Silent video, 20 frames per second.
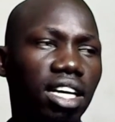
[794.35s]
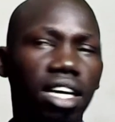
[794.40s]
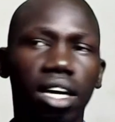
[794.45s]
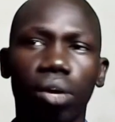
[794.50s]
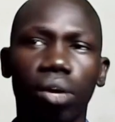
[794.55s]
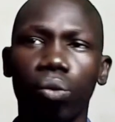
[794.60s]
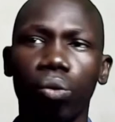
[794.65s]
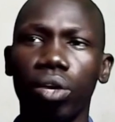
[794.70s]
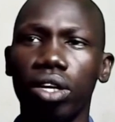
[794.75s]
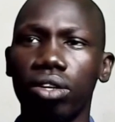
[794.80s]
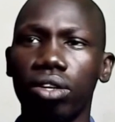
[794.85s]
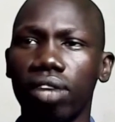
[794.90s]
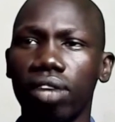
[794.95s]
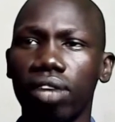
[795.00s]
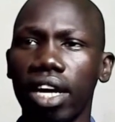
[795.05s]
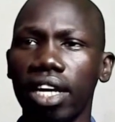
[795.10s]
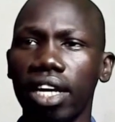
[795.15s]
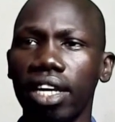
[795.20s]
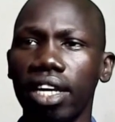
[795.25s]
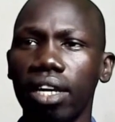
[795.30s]
uh, window
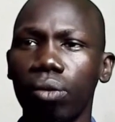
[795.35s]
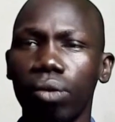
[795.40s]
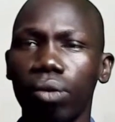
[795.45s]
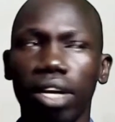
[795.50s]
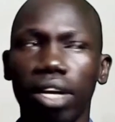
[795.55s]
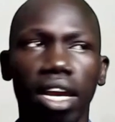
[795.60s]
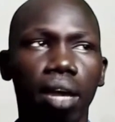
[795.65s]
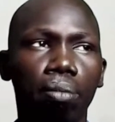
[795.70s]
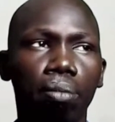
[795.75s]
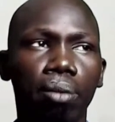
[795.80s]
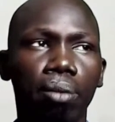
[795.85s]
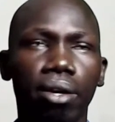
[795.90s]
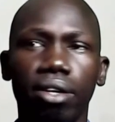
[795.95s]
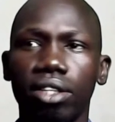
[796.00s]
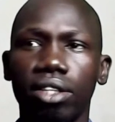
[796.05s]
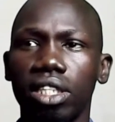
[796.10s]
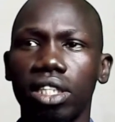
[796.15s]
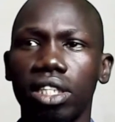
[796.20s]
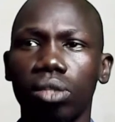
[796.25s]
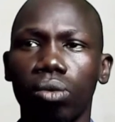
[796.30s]
right here will appear
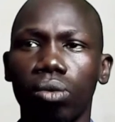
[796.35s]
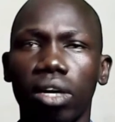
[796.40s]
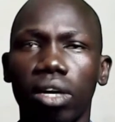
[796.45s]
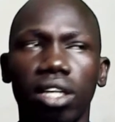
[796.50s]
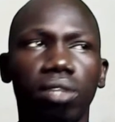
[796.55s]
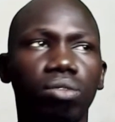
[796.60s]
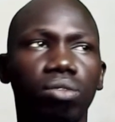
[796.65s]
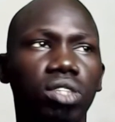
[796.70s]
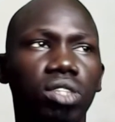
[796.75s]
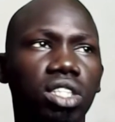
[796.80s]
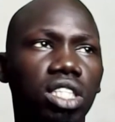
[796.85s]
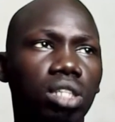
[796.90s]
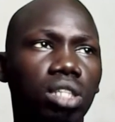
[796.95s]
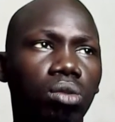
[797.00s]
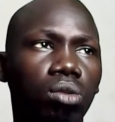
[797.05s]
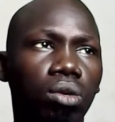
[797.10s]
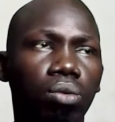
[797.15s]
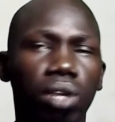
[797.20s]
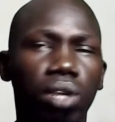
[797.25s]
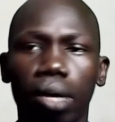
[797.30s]
this one this
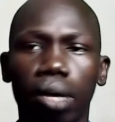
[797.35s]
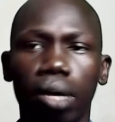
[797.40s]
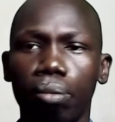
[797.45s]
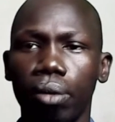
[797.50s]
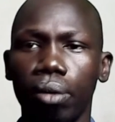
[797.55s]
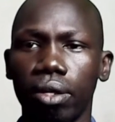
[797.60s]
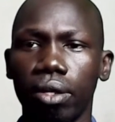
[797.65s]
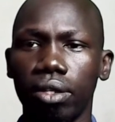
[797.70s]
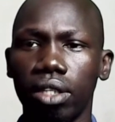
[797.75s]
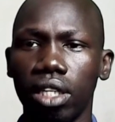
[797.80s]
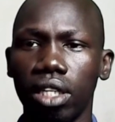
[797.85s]
one will appear